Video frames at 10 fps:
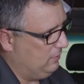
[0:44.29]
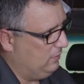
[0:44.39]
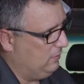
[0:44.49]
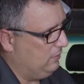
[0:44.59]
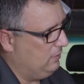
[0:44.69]

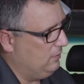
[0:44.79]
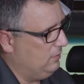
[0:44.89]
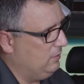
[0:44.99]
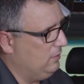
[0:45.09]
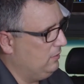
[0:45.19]

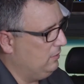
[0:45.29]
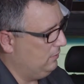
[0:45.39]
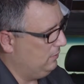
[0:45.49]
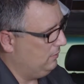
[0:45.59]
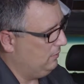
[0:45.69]

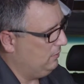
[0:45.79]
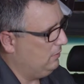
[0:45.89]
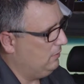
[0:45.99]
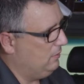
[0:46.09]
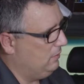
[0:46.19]

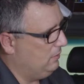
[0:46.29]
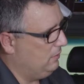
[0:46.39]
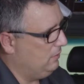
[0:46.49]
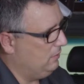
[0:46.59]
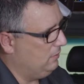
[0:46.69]

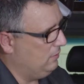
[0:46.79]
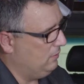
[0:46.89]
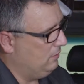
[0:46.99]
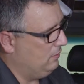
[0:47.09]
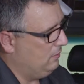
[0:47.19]

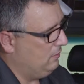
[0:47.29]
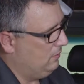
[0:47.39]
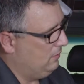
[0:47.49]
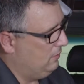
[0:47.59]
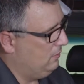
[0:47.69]

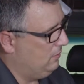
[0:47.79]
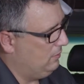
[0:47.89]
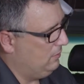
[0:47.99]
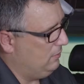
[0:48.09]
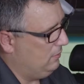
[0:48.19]

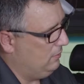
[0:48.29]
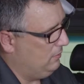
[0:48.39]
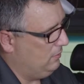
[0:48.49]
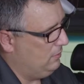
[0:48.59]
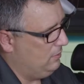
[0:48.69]

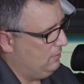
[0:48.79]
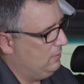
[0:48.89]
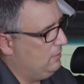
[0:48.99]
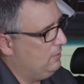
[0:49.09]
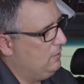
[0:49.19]

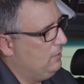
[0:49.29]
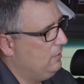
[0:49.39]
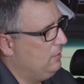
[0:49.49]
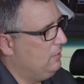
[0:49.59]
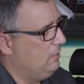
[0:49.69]

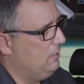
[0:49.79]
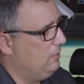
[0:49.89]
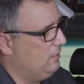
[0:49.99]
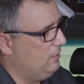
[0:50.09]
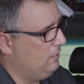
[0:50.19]

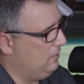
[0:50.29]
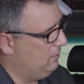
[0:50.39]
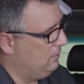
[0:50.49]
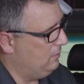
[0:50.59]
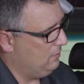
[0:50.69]

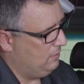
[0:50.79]
(no one is talking)